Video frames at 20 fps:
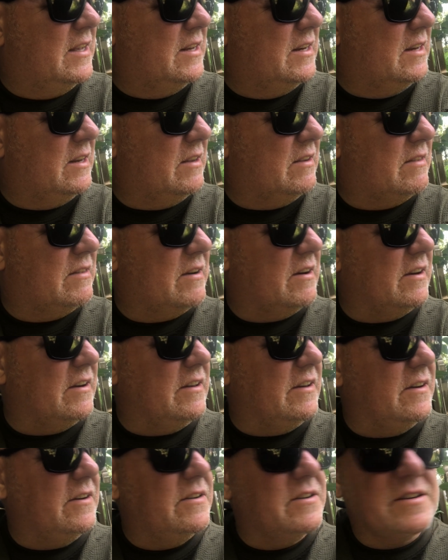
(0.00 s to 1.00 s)
another thirty
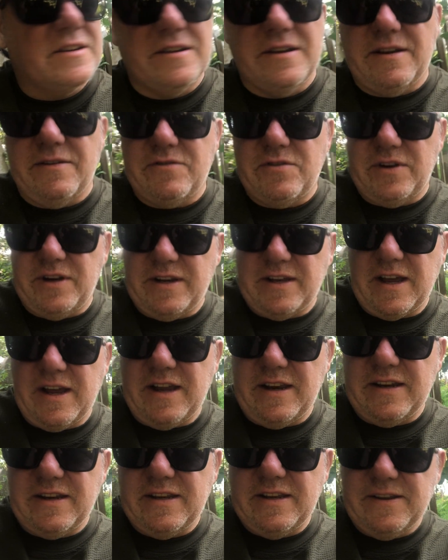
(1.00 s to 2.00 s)
years after he
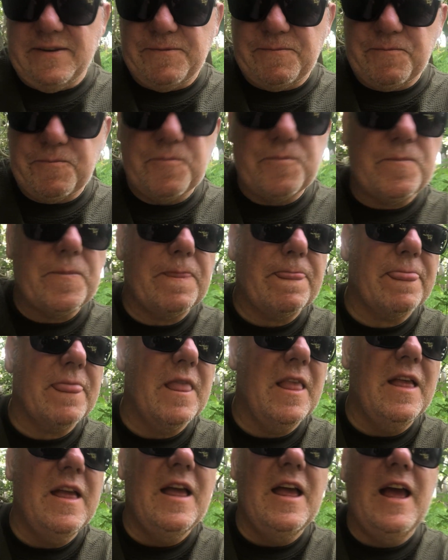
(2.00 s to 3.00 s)
died.
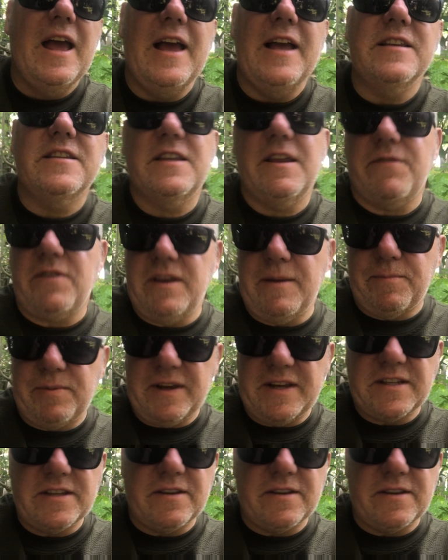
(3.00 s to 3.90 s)
It's definitely a place